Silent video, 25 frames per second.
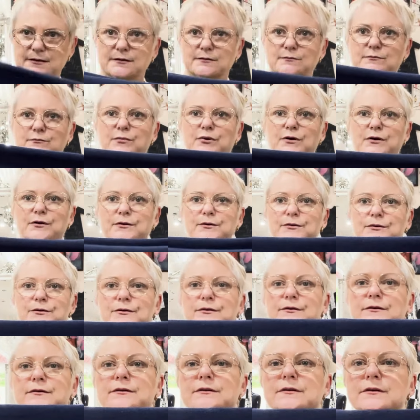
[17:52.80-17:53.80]
blue.
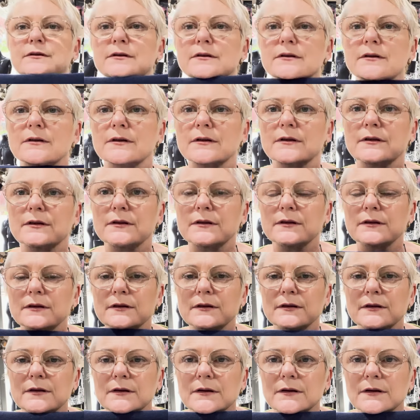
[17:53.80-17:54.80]

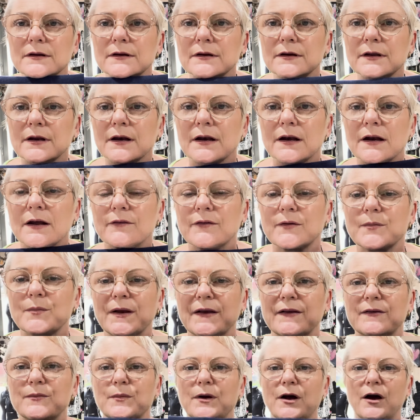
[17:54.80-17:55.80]
I don't know if it
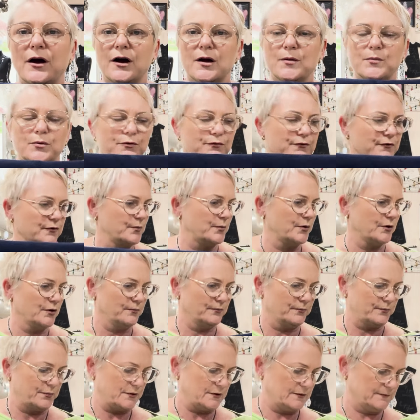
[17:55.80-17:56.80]
makes my eyeballs
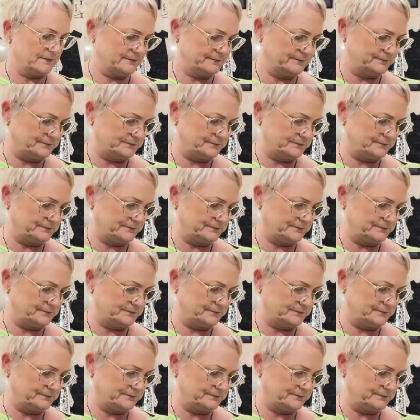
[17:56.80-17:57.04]
pop, but